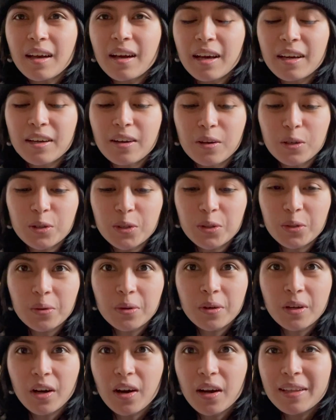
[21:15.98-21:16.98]
I also
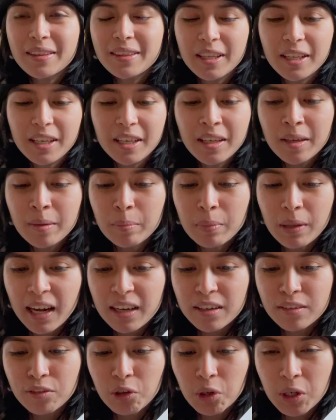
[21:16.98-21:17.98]
got the
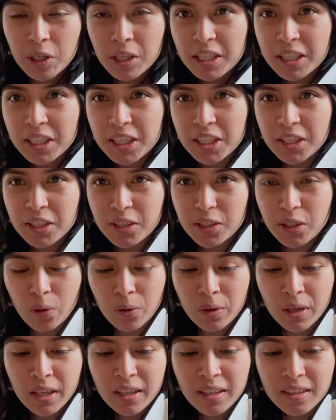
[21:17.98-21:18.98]
Black Forest
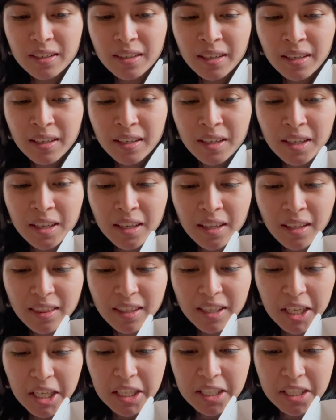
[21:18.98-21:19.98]
donut.
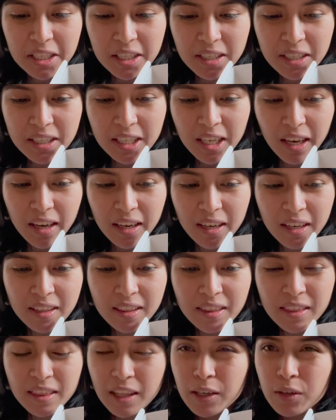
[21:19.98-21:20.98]
This is like,
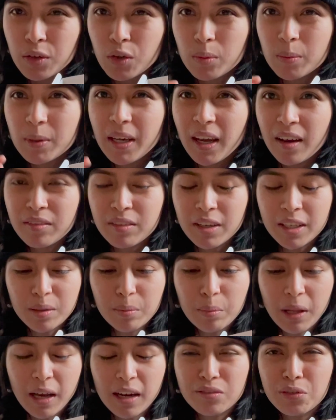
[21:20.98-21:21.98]
they normally have like the
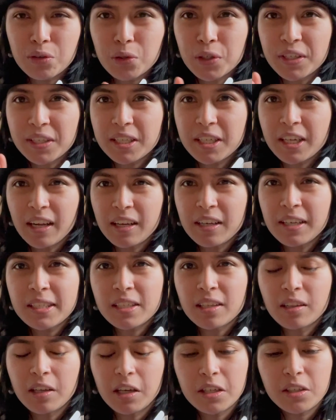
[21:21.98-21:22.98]
Black Forest cakes
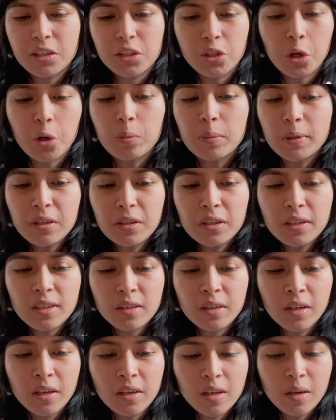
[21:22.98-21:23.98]
at like Sobeys,
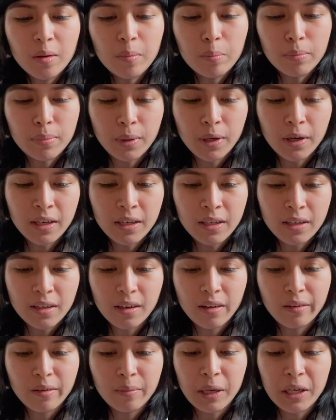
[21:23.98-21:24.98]
but
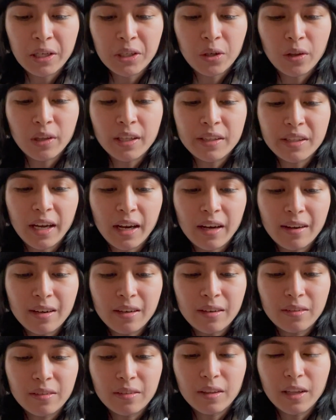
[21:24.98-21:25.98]
I saw that they had
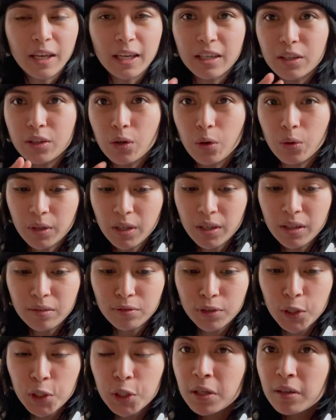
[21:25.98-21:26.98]
it like a donut
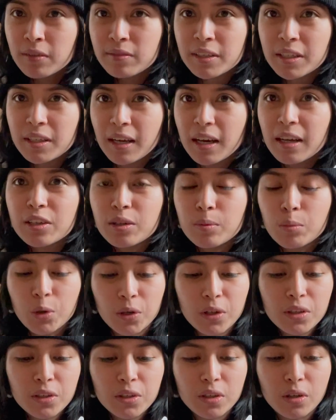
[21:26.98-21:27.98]
version of it at Tim
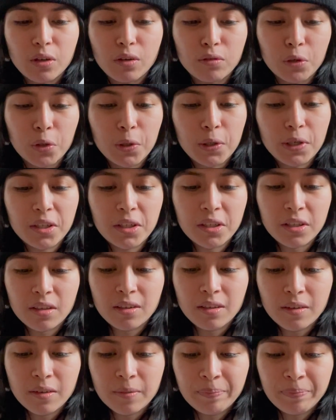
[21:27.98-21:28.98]
Hortons, so of course
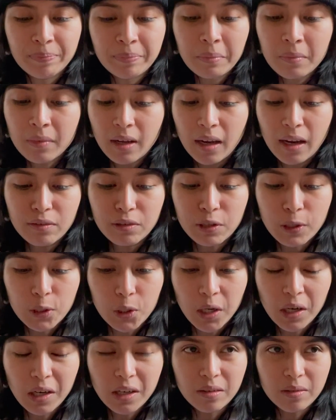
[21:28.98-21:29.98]
I have to
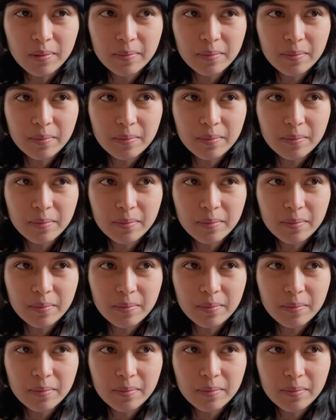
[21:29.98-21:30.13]
try it.